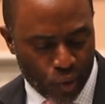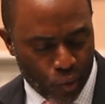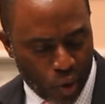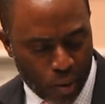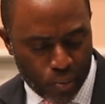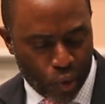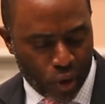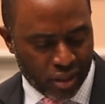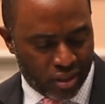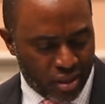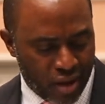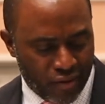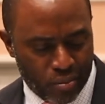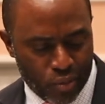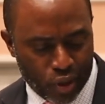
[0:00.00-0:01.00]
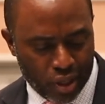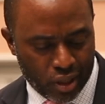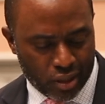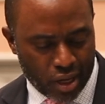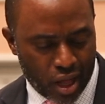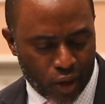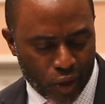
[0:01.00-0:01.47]
$1.7
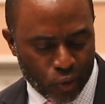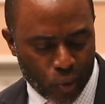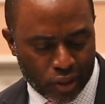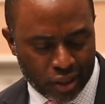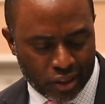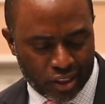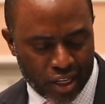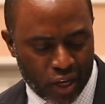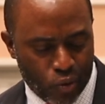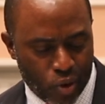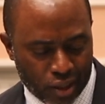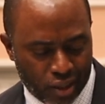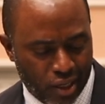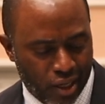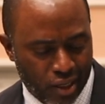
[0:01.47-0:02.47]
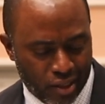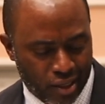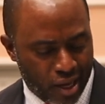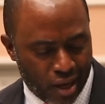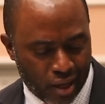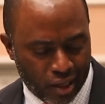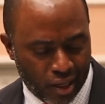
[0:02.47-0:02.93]
million went to San Joaquin
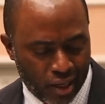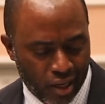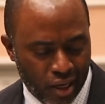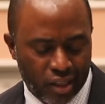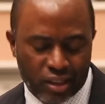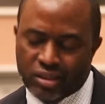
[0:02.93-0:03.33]
County,